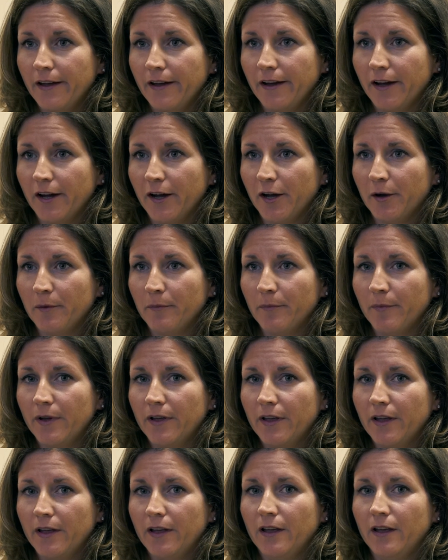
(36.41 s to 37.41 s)

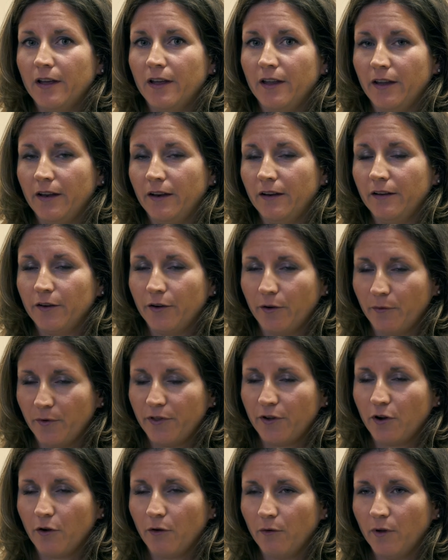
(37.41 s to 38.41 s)
um, in, you know,
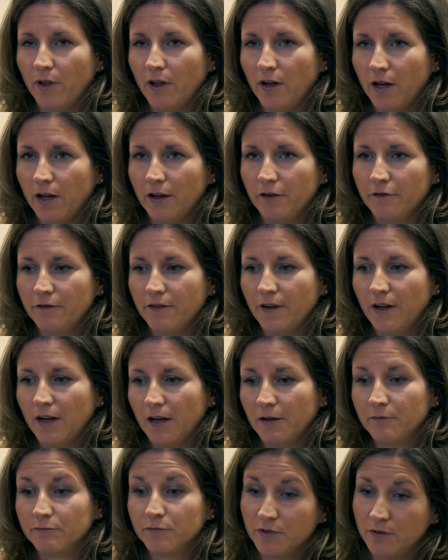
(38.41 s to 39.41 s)
with the goal of,
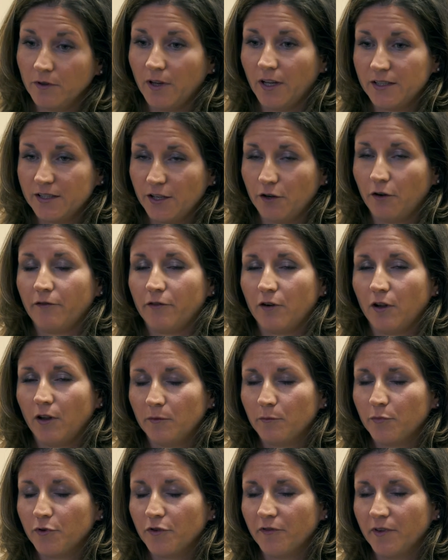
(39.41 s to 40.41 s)
uh, like I said, overall
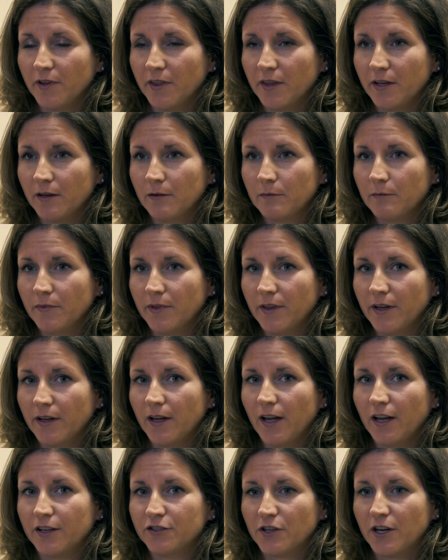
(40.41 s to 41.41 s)
improving the,
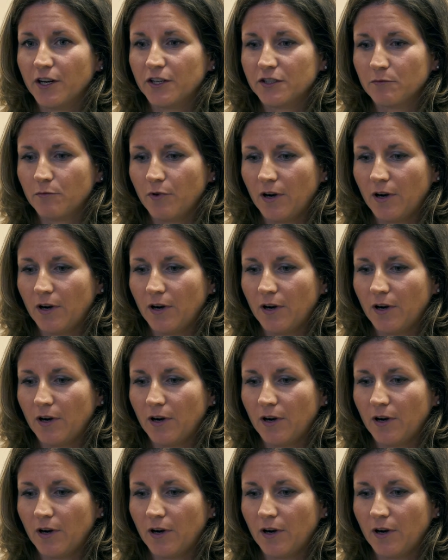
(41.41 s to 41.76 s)
the education